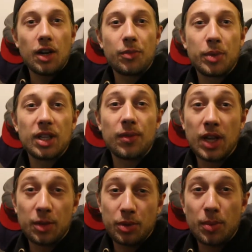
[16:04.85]
I've been
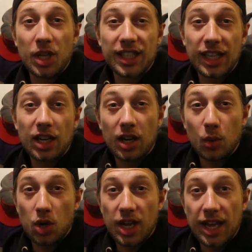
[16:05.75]
developing my
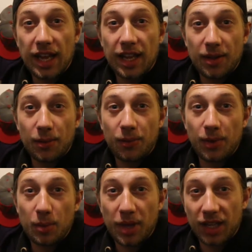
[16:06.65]
DIY
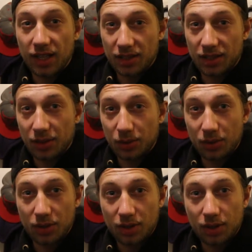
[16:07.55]
filmmaking
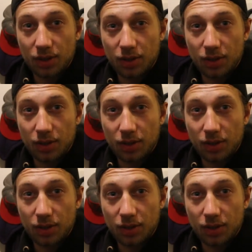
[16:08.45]
skills.